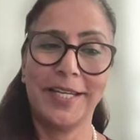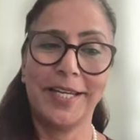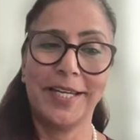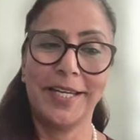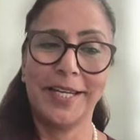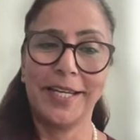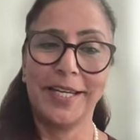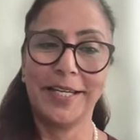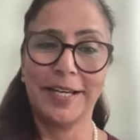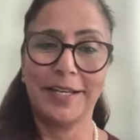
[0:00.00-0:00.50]

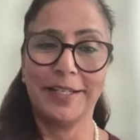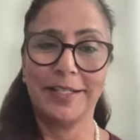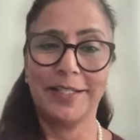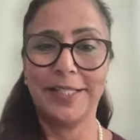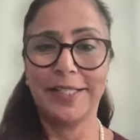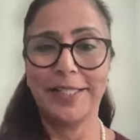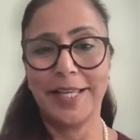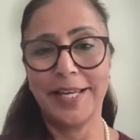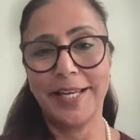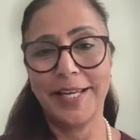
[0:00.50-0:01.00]
And
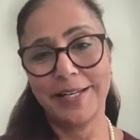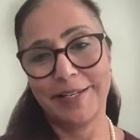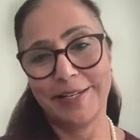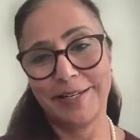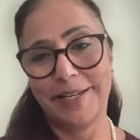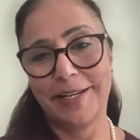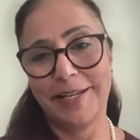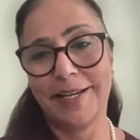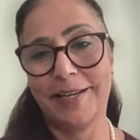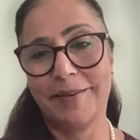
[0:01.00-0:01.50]
until
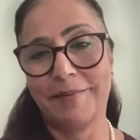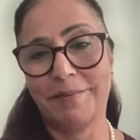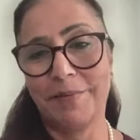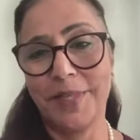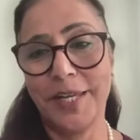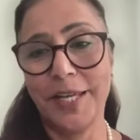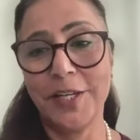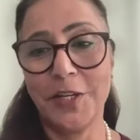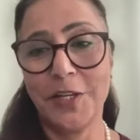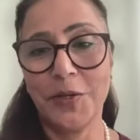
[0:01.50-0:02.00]
then,
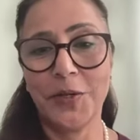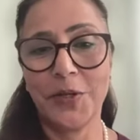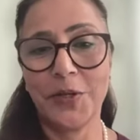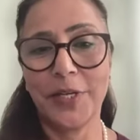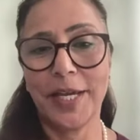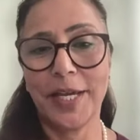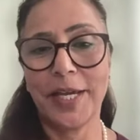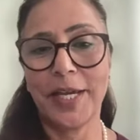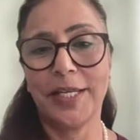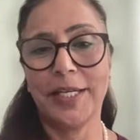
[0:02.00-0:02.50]
thank you
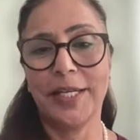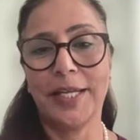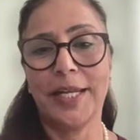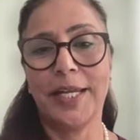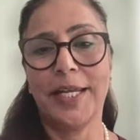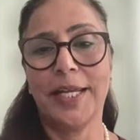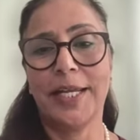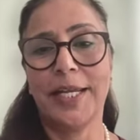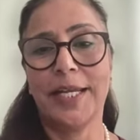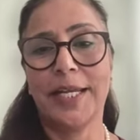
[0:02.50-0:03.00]
again,
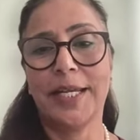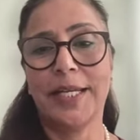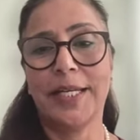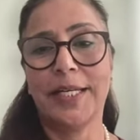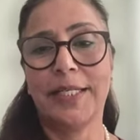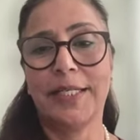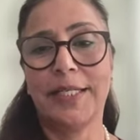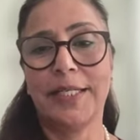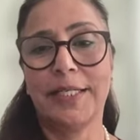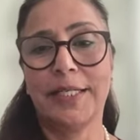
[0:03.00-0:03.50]

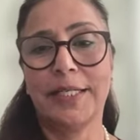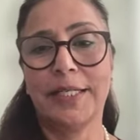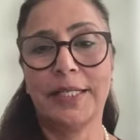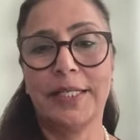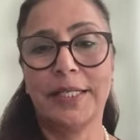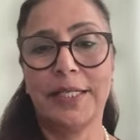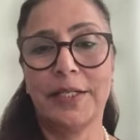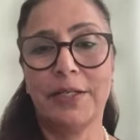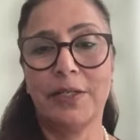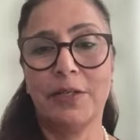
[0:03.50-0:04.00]
and
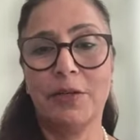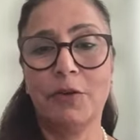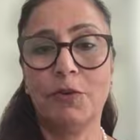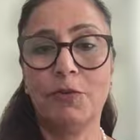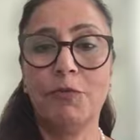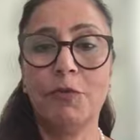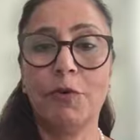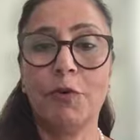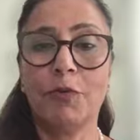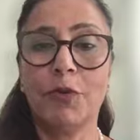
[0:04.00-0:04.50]
look
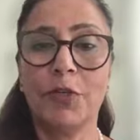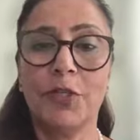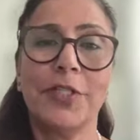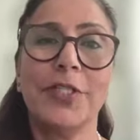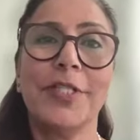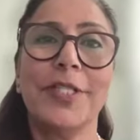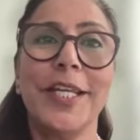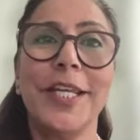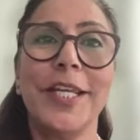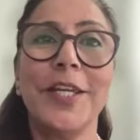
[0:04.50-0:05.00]
forward to
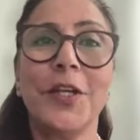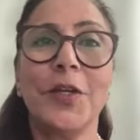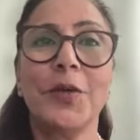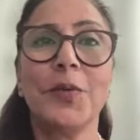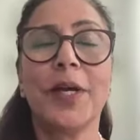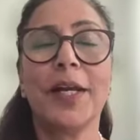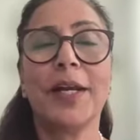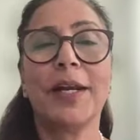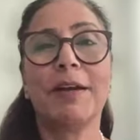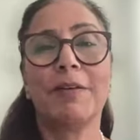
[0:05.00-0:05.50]
seeing
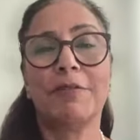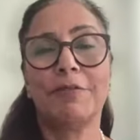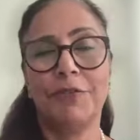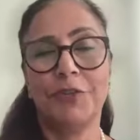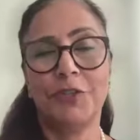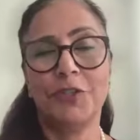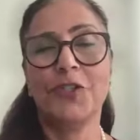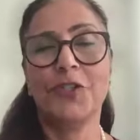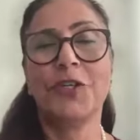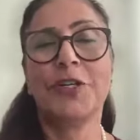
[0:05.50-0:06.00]
you at our
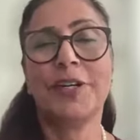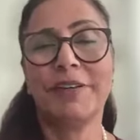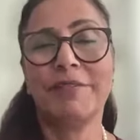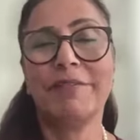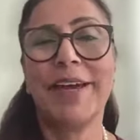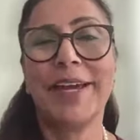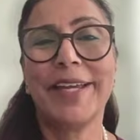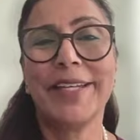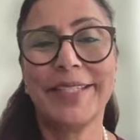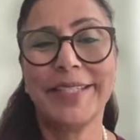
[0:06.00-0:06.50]
future
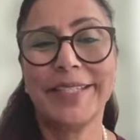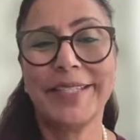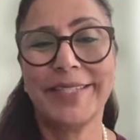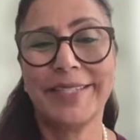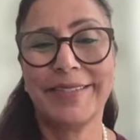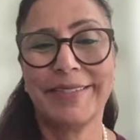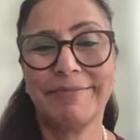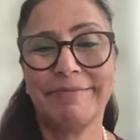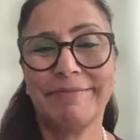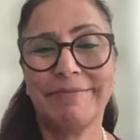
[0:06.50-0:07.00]

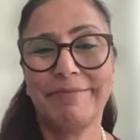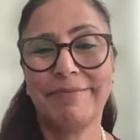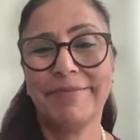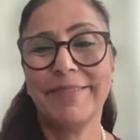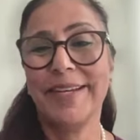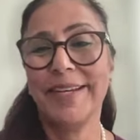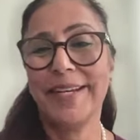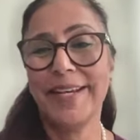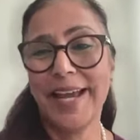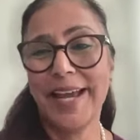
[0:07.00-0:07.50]
events.
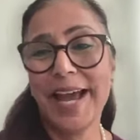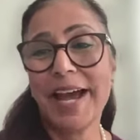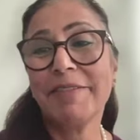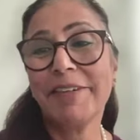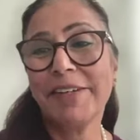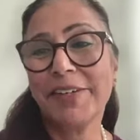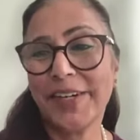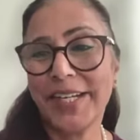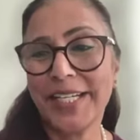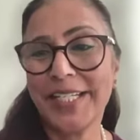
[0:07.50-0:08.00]
Have
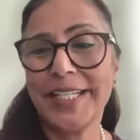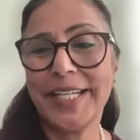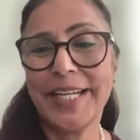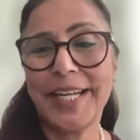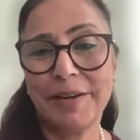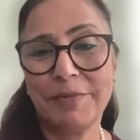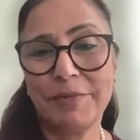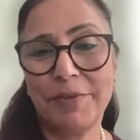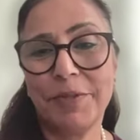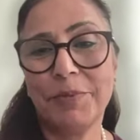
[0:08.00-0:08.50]
a great day,
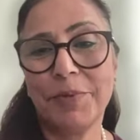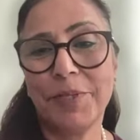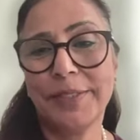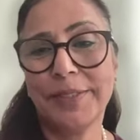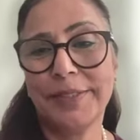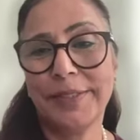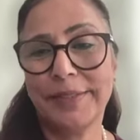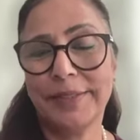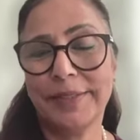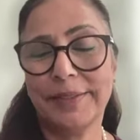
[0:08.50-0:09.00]

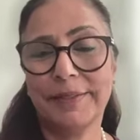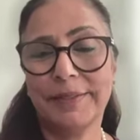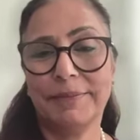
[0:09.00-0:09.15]
everyone.